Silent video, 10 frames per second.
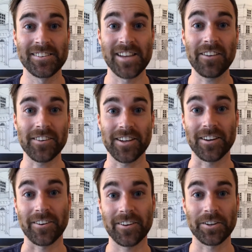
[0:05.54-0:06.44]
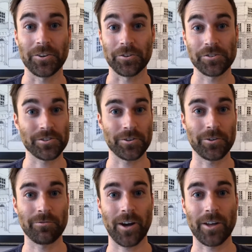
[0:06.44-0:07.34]
David here, your
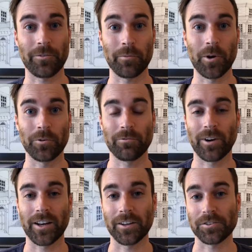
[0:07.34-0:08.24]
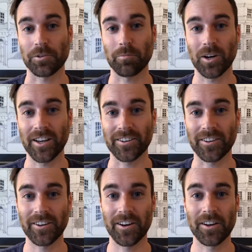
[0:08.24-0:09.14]
certified remote financial
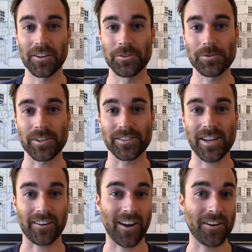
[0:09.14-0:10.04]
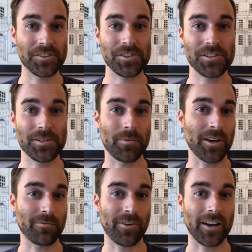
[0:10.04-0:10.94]
planner, using technology to
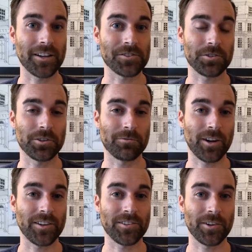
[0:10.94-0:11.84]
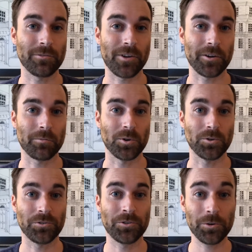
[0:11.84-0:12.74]
make financial advice
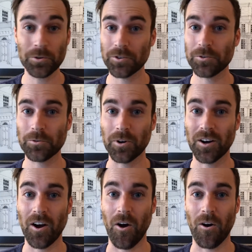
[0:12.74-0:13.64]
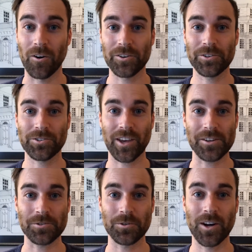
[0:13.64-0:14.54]
available to you on your
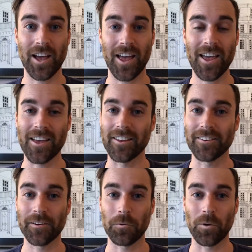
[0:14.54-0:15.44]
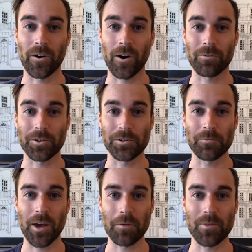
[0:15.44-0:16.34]
schedule and wherever you
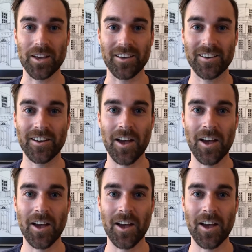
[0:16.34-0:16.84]
may be.